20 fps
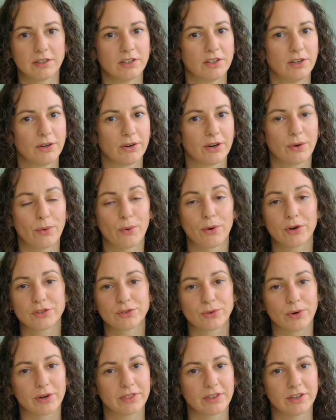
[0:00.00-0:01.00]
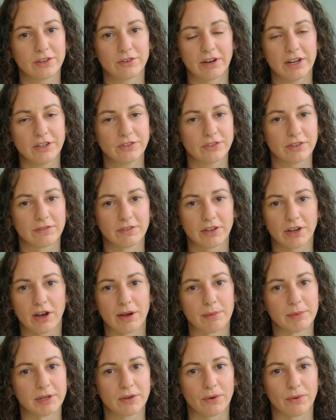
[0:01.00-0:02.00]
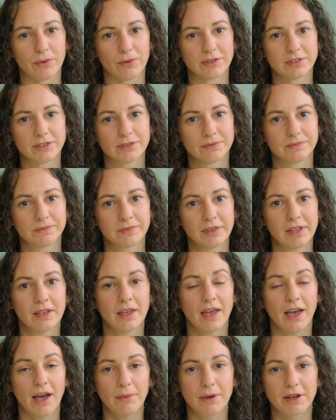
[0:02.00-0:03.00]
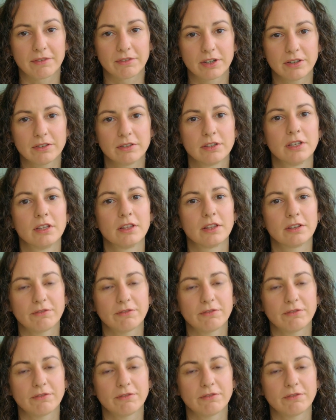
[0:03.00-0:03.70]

cure or shorten the duration of the common cold. However, the